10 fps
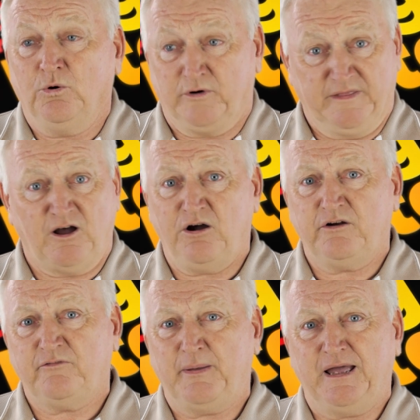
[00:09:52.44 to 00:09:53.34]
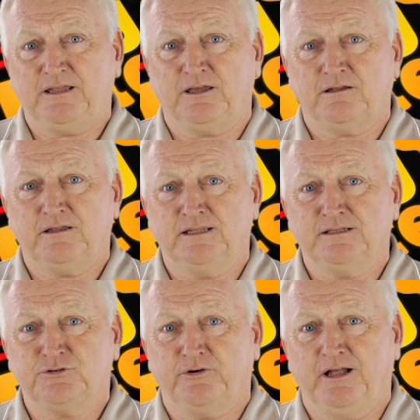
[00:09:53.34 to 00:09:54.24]
We're in the heart of Pattaya
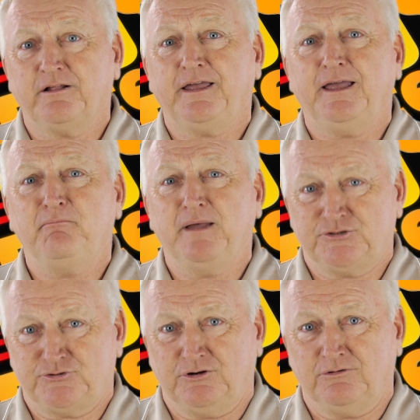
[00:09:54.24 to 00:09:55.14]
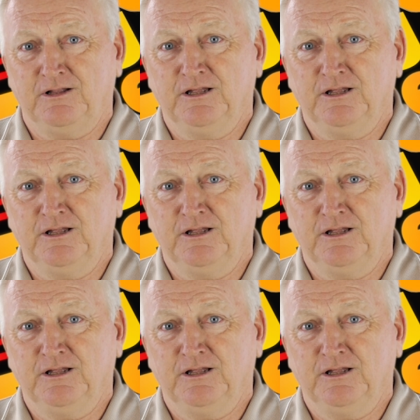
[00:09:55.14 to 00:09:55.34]
in Soi LK Metro,